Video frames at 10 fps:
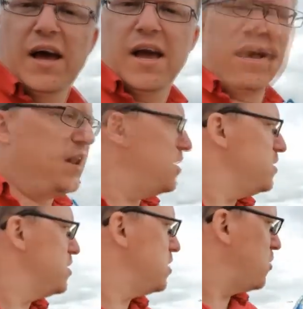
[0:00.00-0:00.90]
you know, you
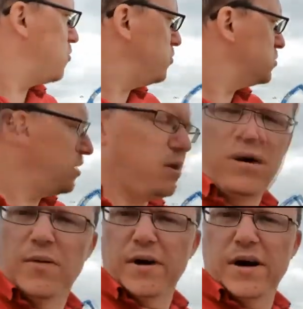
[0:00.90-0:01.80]
can go across the
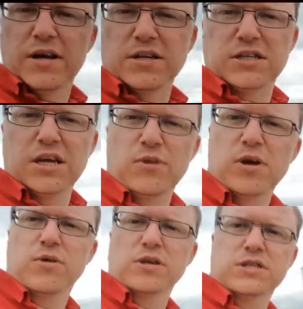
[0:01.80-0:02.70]
harbour, you can see what
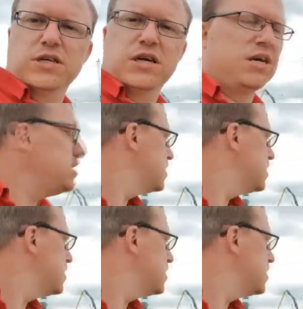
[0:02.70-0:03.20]
you want to see,